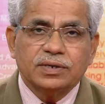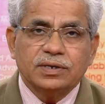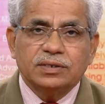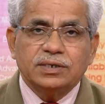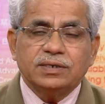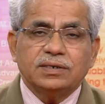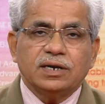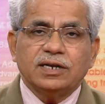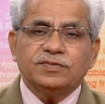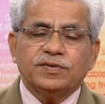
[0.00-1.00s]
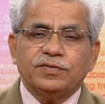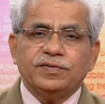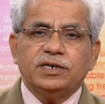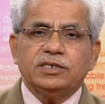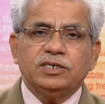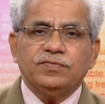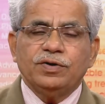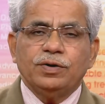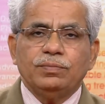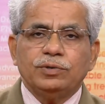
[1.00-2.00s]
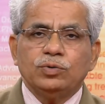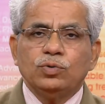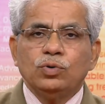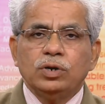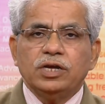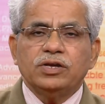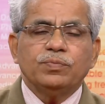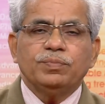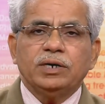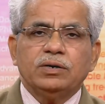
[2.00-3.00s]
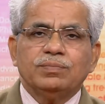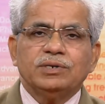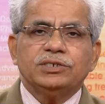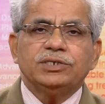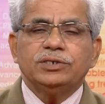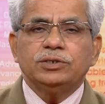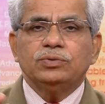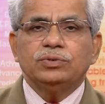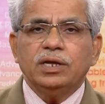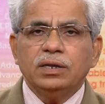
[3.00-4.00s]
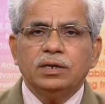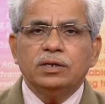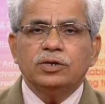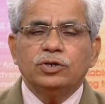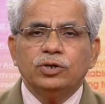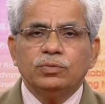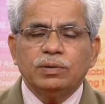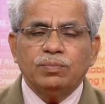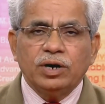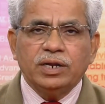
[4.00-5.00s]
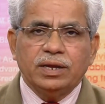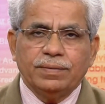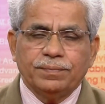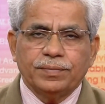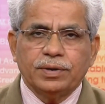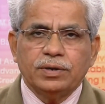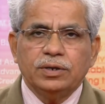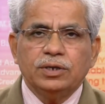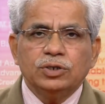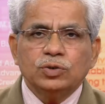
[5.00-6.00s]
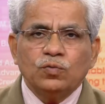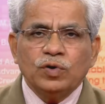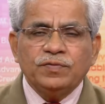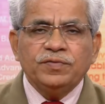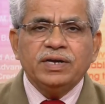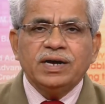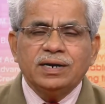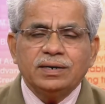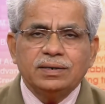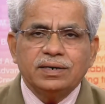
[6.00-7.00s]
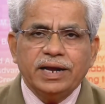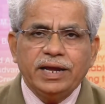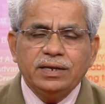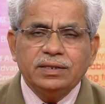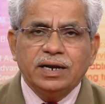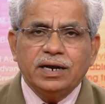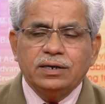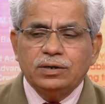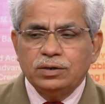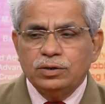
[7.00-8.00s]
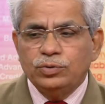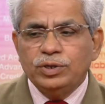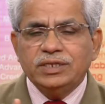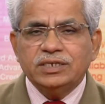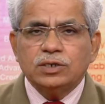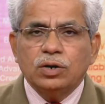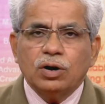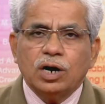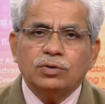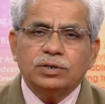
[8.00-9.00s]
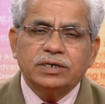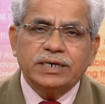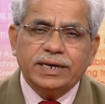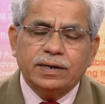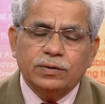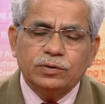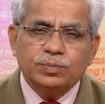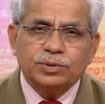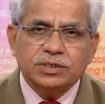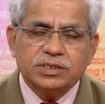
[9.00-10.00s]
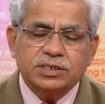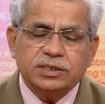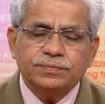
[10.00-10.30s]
That transfer of energy from tool, equipment or machinery to the human body. So what we are trying that doing this lockout and tagout procedure,